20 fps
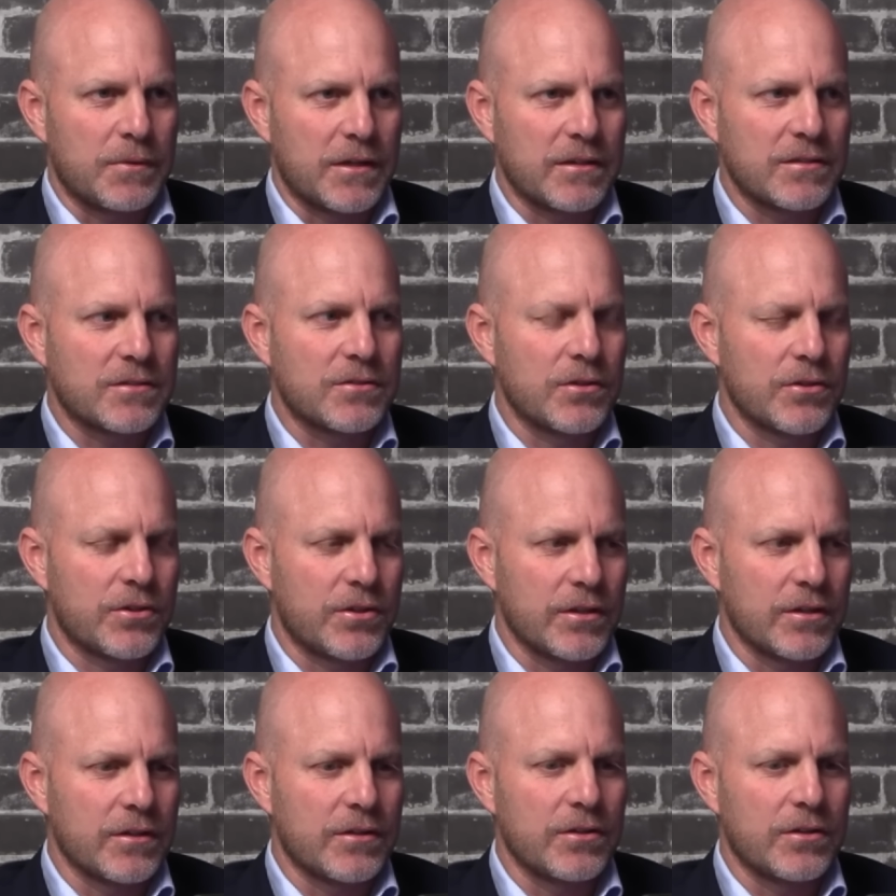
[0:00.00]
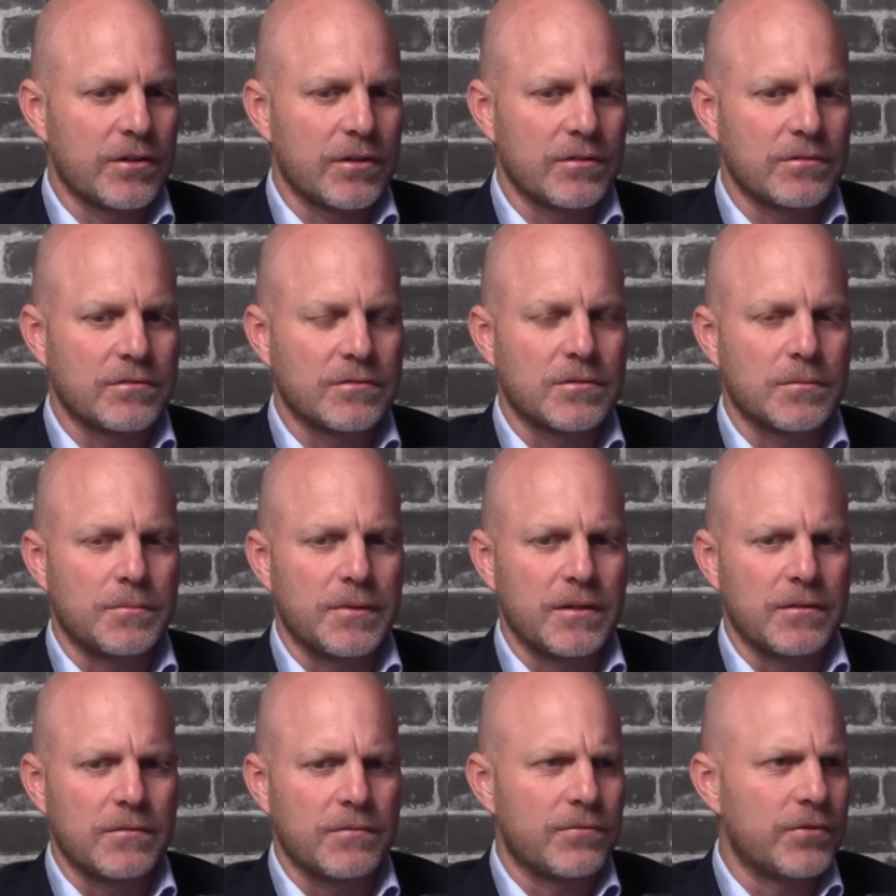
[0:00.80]
But I still think, to
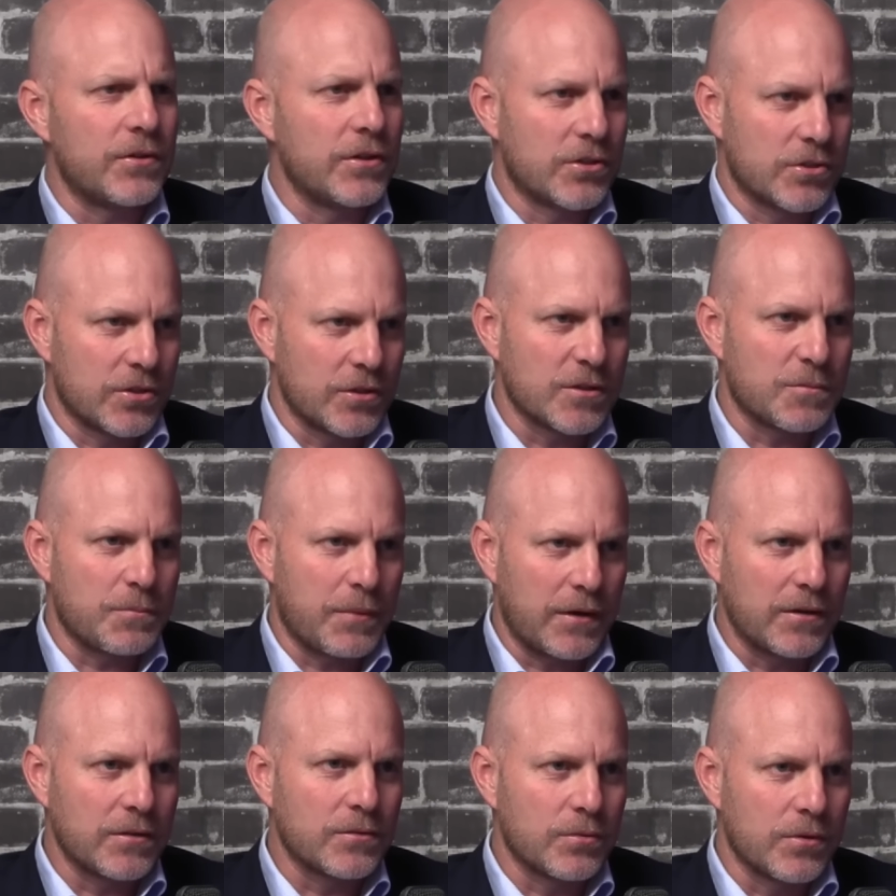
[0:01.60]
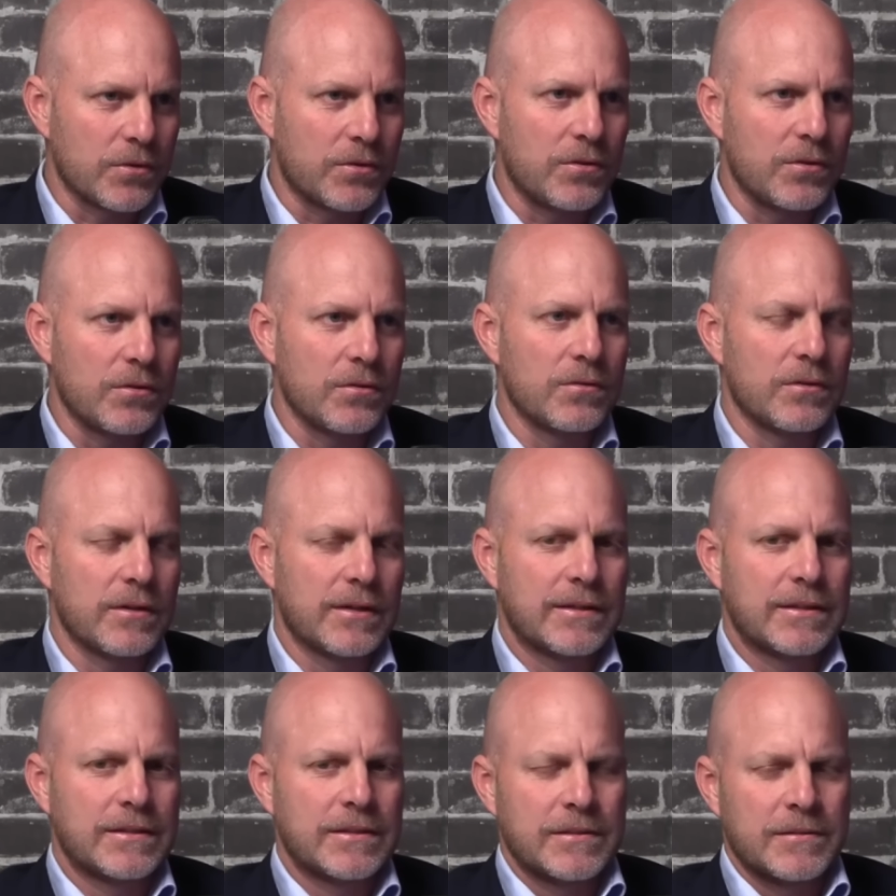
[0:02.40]
be very transparent with you,
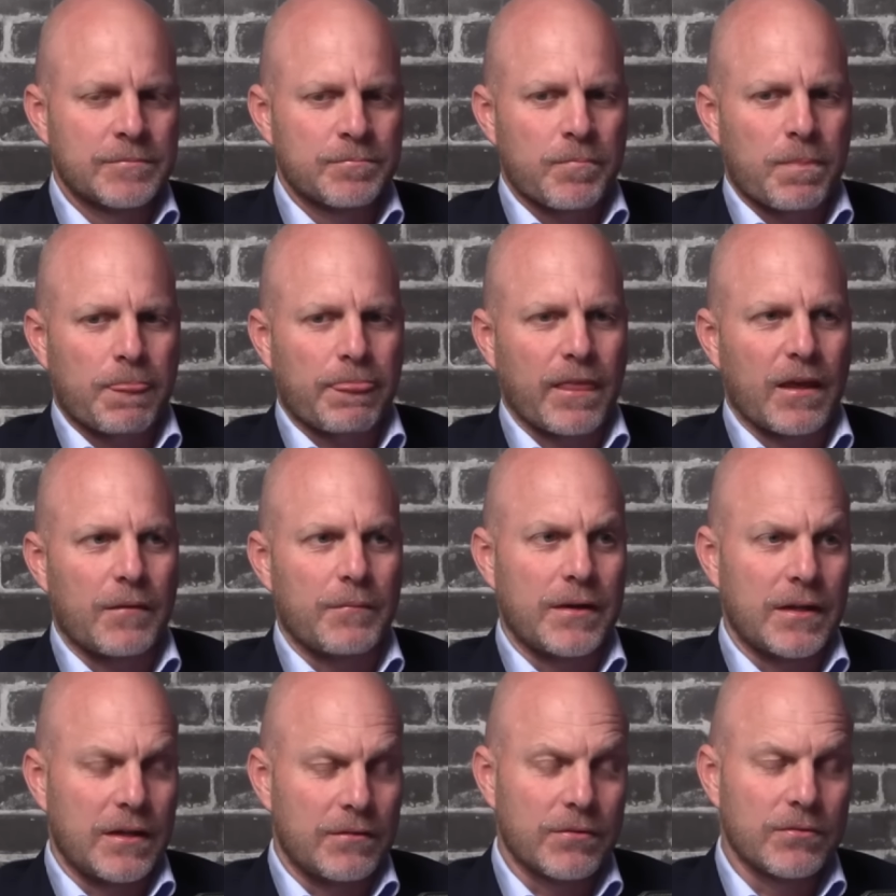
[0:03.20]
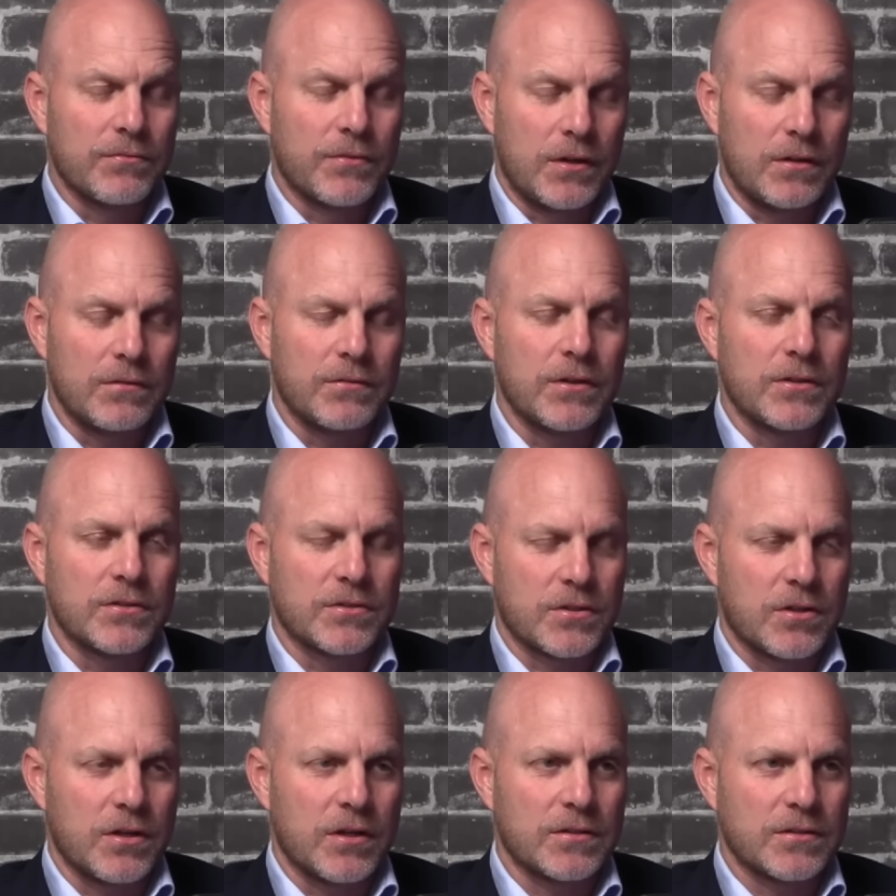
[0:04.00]
I mean, even Volvo's